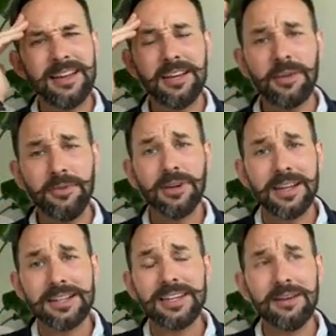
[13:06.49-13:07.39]
Like if you're going
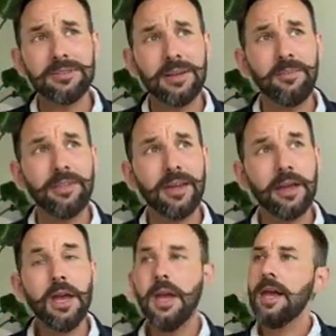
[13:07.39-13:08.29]
to sell something,
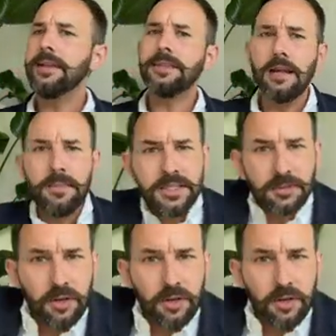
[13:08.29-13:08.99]
it's like Mr.